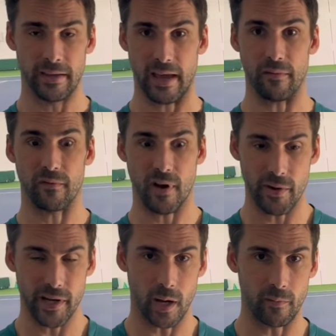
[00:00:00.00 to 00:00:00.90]
Get
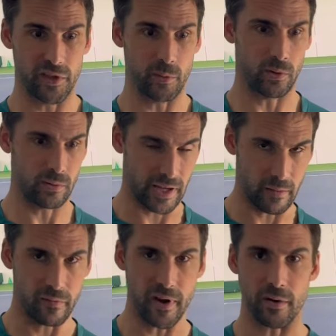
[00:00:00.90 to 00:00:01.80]
very comfortable, get
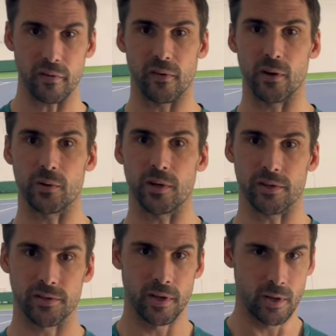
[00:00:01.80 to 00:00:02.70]
very
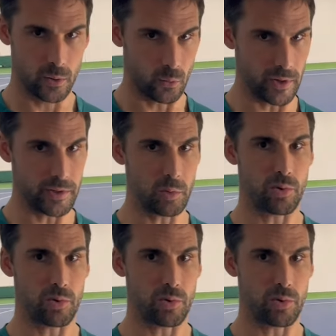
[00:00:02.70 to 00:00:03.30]
focused with your